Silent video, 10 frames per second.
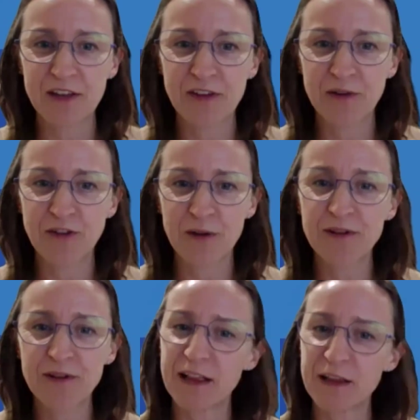So Jo
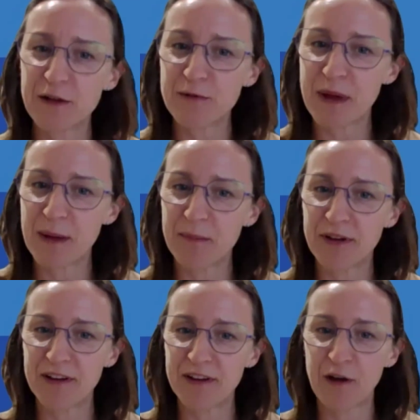is a valued
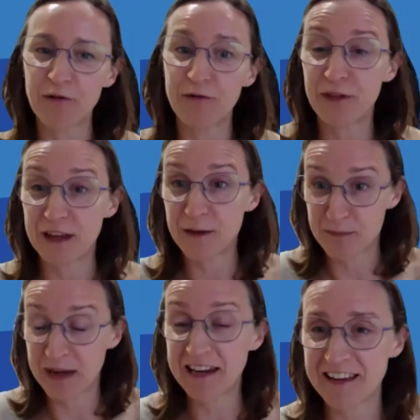member of the
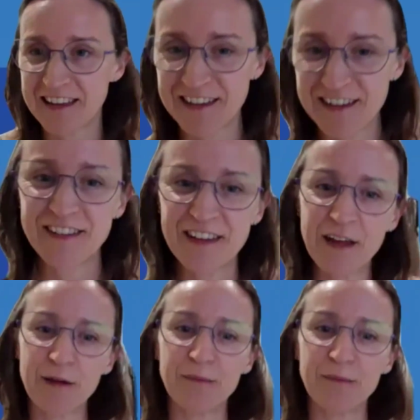Macular